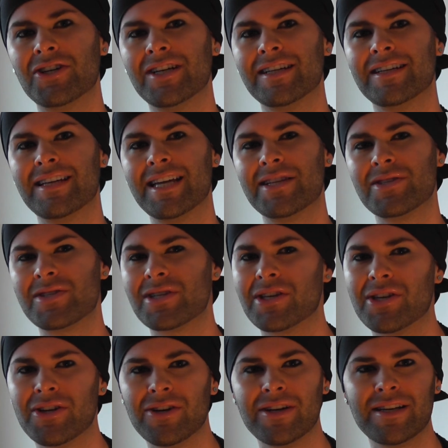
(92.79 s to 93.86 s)
your
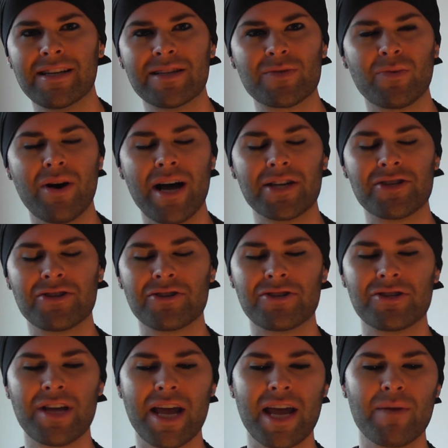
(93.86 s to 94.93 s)
insecurities, watch your
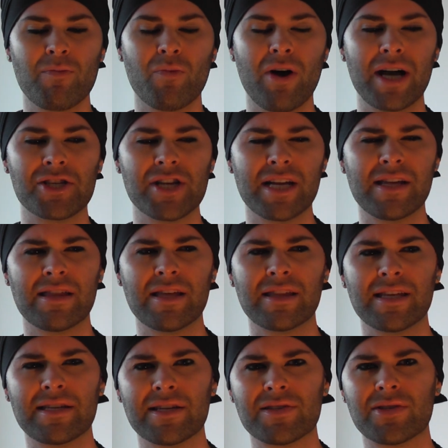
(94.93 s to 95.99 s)
shame, watch anything
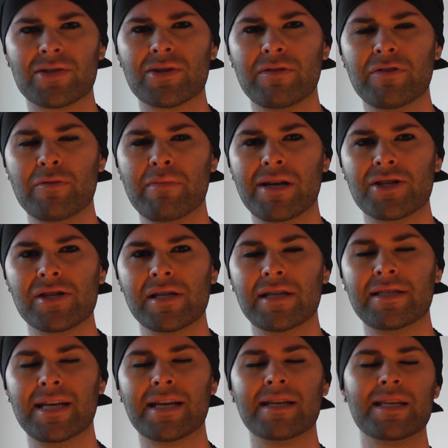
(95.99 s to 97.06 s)
that doesn't serve your mission
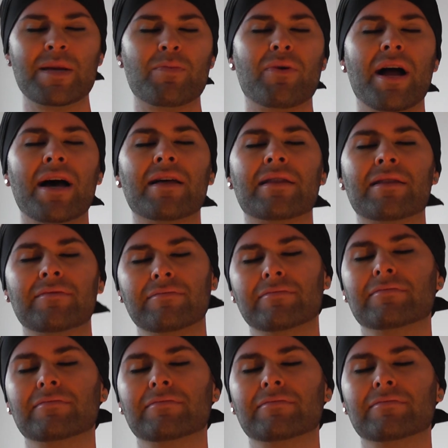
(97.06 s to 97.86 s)
and take a deep breath.